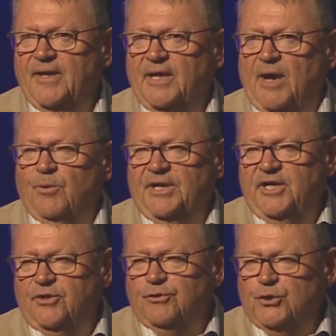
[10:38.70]
I want to
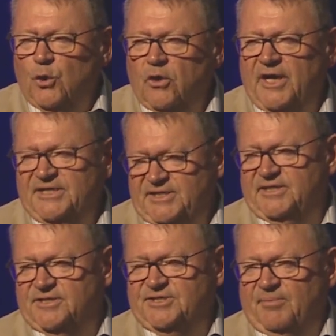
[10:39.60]
hear your
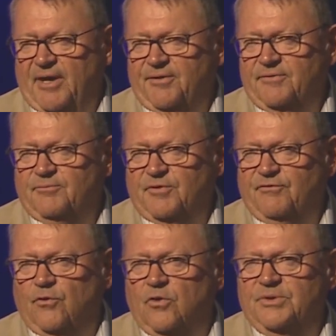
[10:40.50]
ideas about it
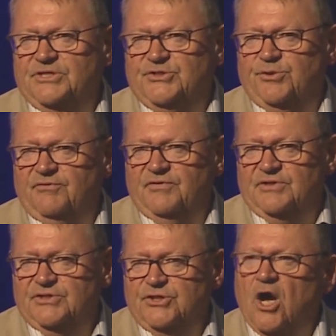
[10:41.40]
before we sort of
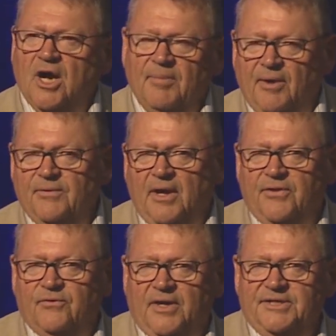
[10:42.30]
talk about
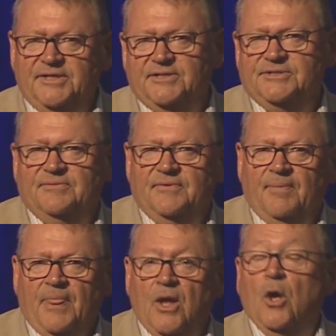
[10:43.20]
other ideas.
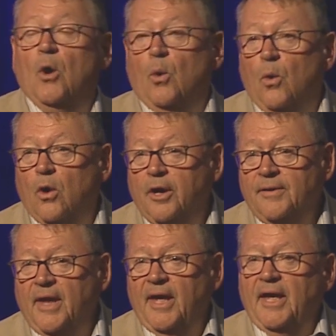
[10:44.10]
Or,
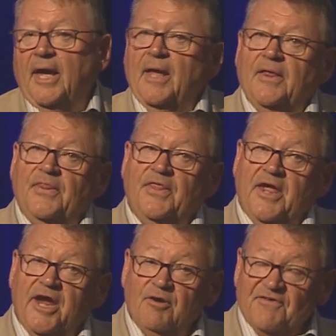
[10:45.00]

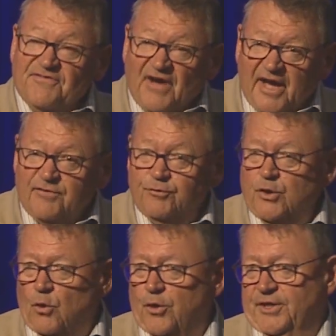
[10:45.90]
here are 5
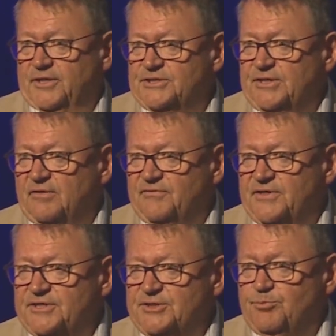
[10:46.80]
recordings of
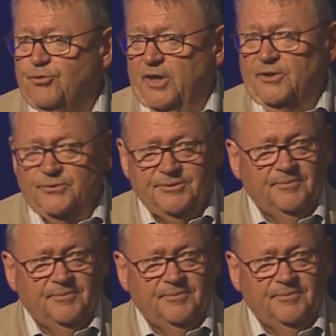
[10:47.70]
this prelude.